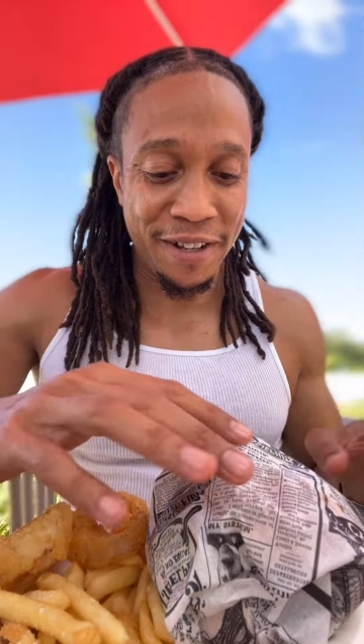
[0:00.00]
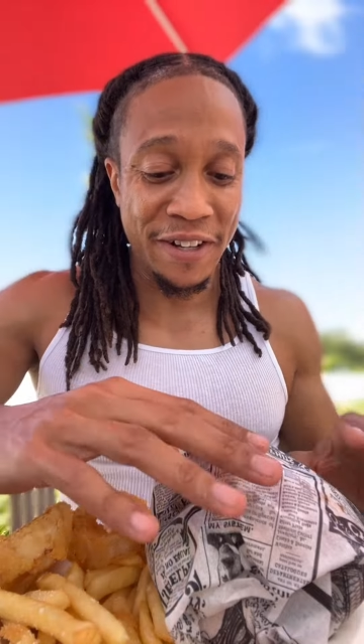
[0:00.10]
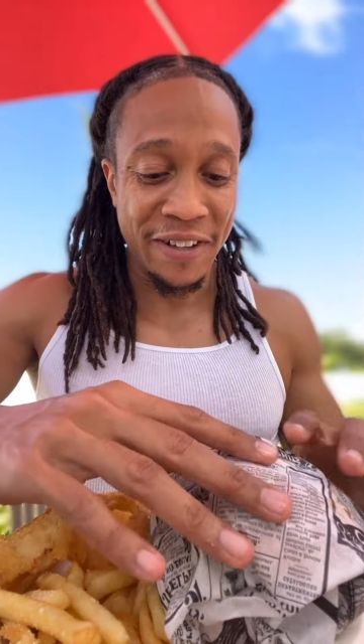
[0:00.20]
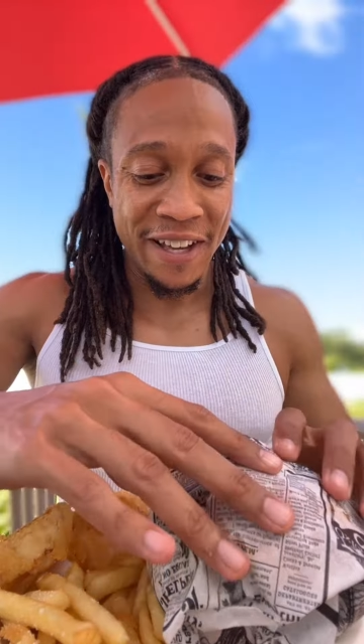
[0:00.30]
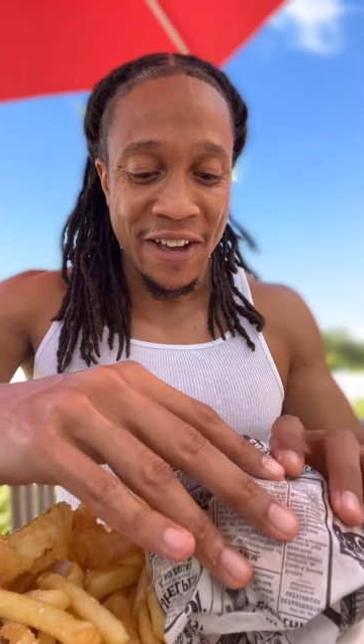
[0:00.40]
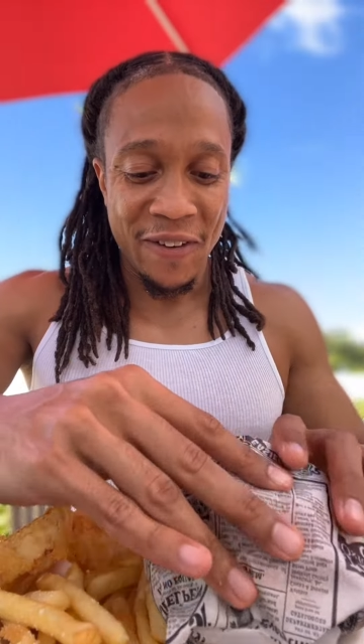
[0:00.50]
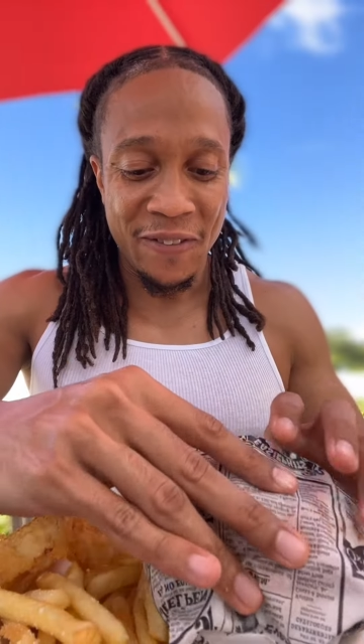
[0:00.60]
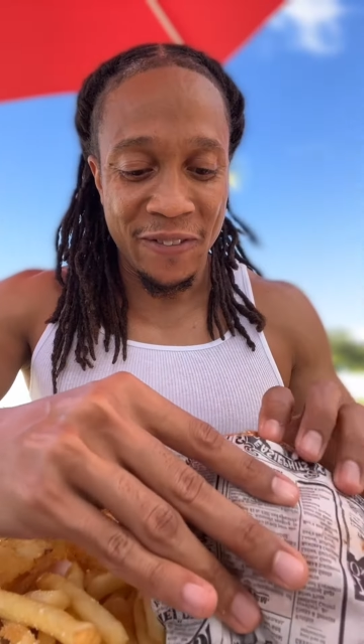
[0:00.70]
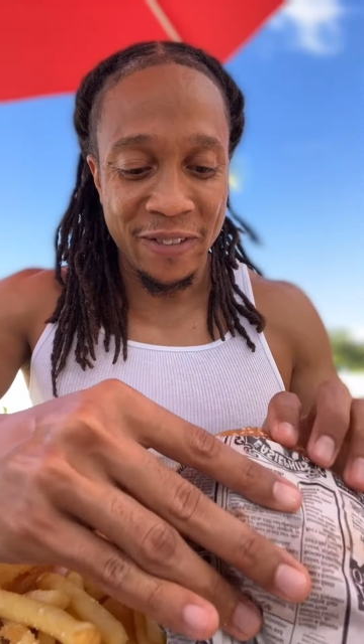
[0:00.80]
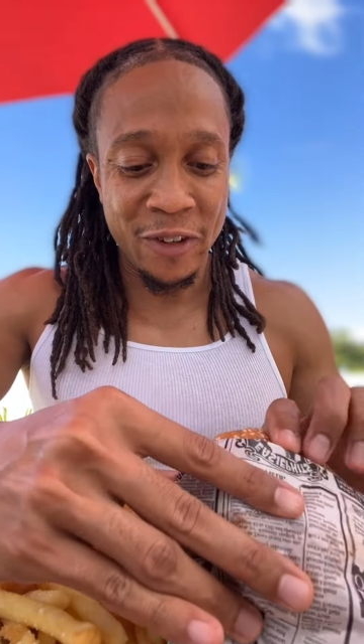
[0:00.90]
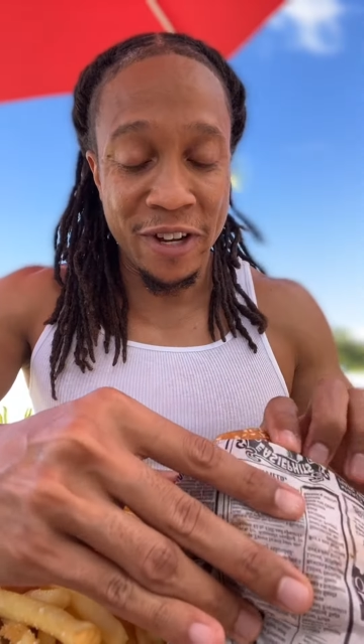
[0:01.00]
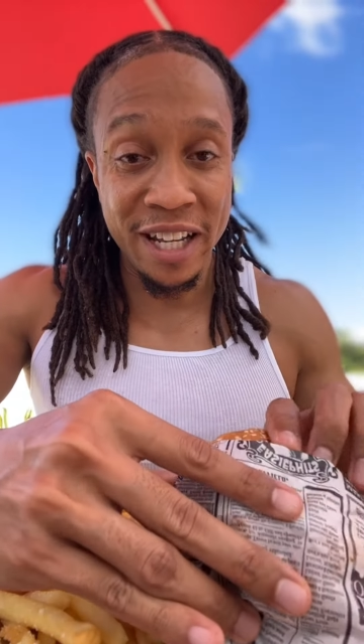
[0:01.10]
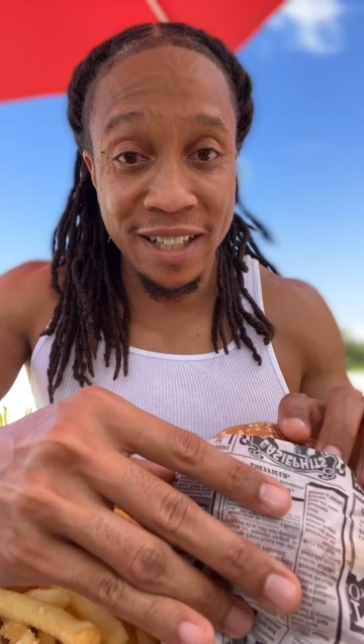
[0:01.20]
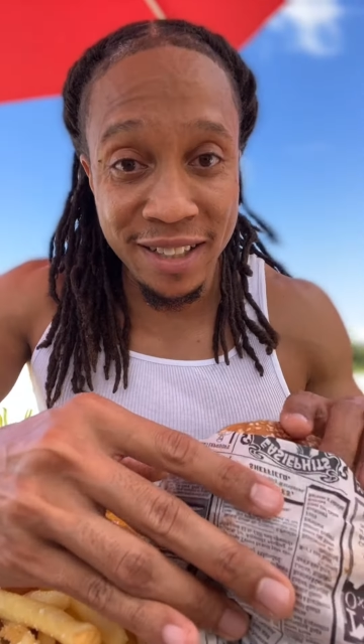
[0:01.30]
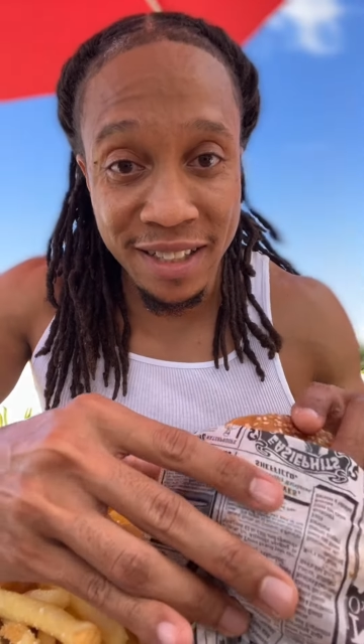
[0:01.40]
we're gonna
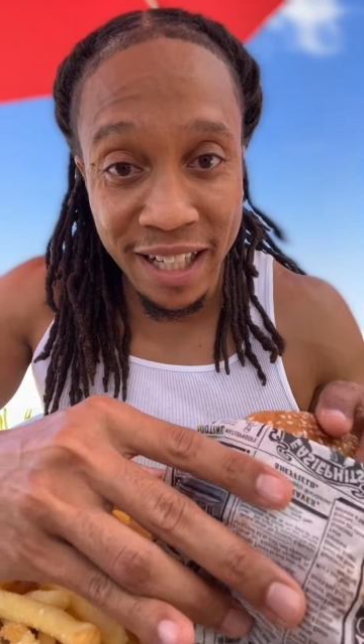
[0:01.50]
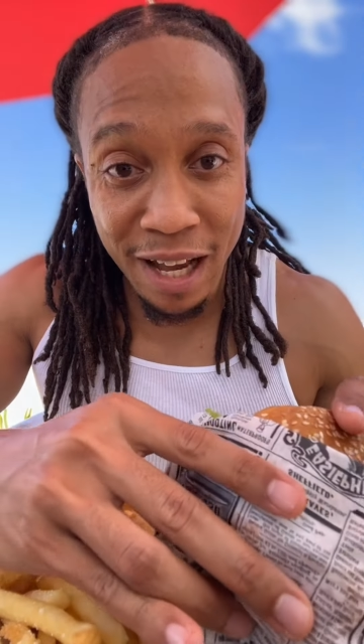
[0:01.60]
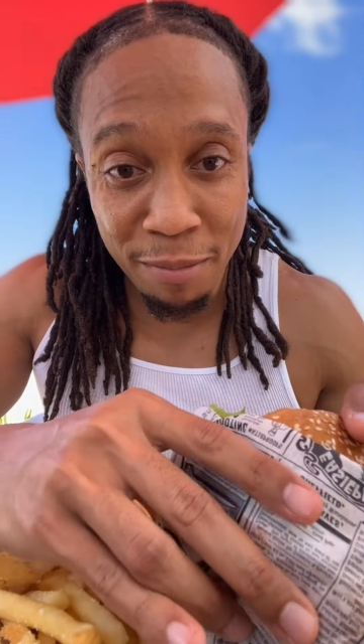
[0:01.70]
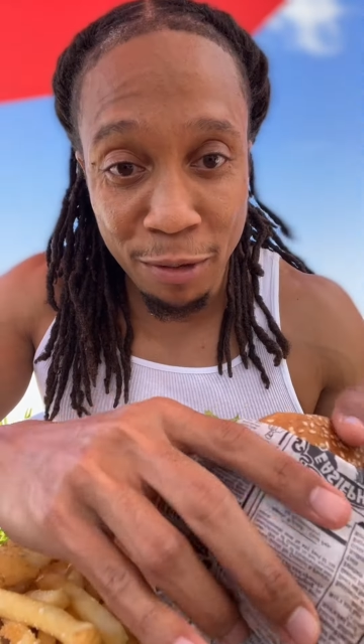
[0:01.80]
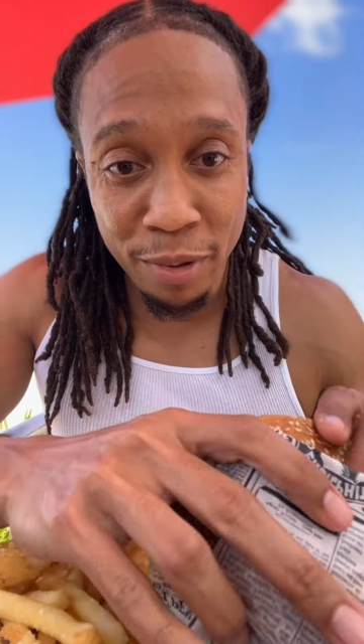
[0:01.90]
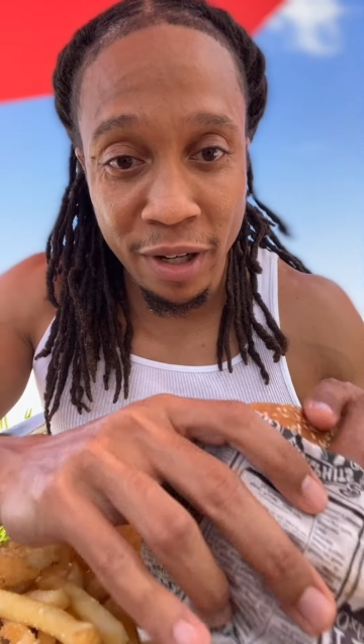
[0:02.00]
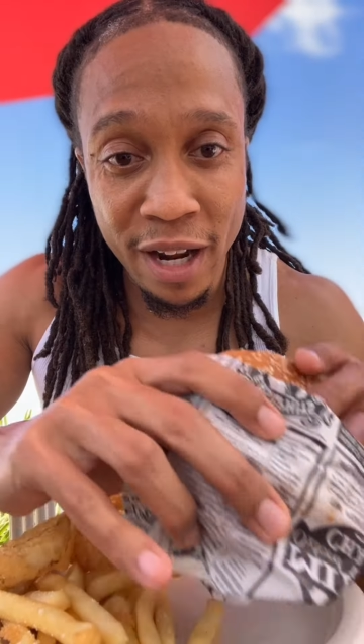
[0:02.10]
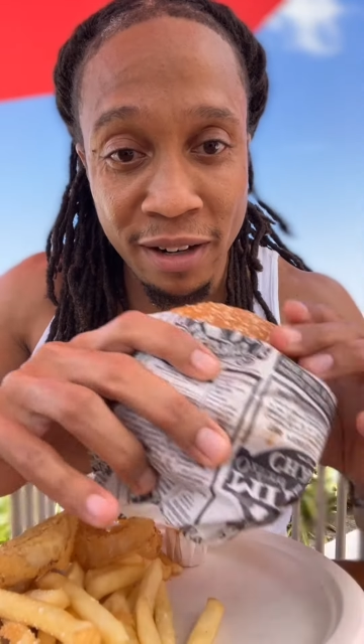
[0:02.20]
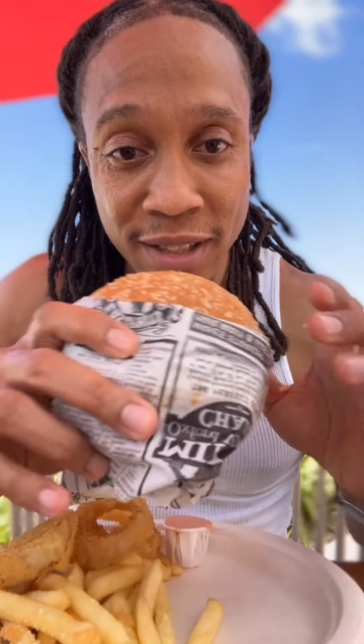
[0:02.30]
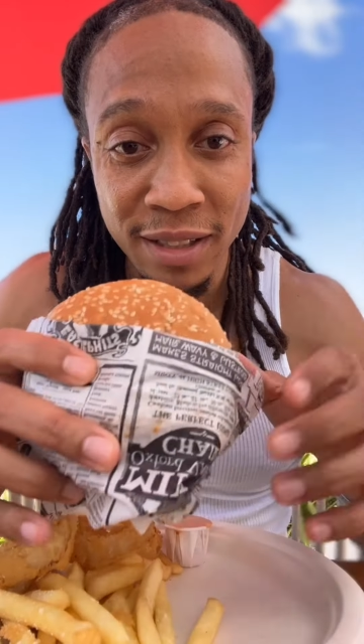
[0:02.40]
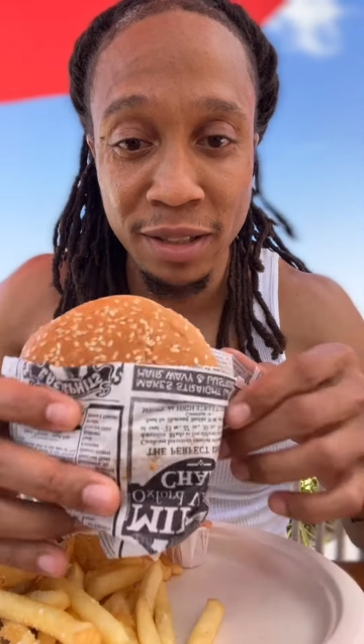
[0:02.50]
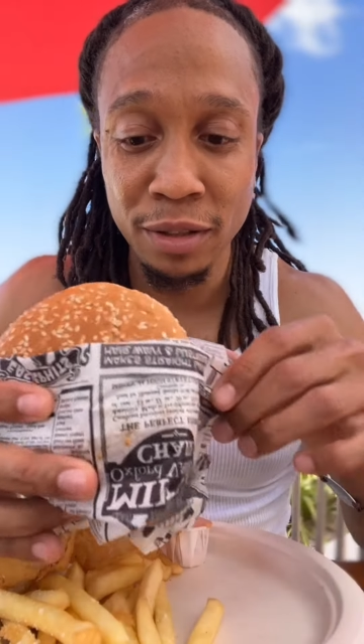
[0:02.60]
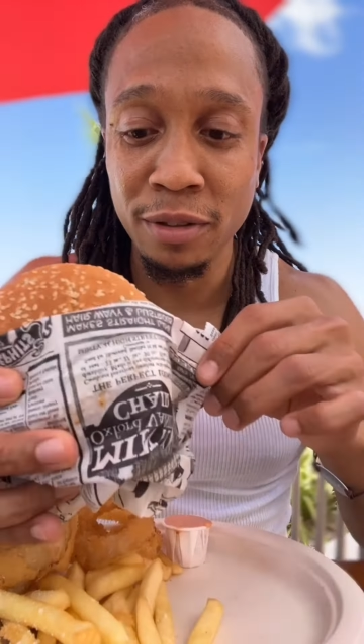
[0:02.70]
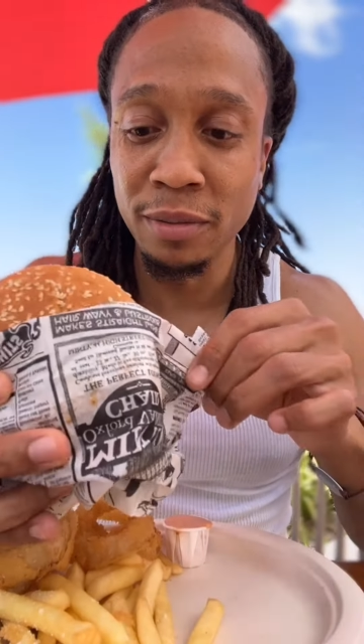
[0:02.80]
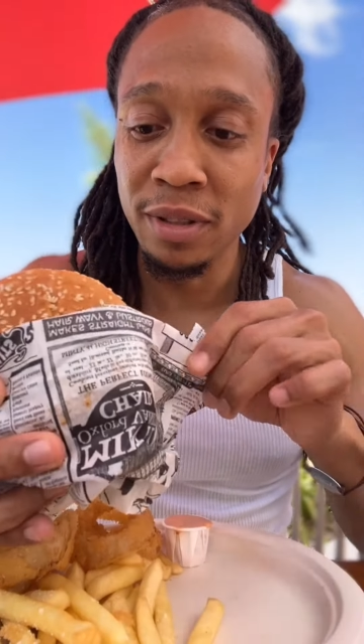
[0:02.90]
get this Diablo burger out this little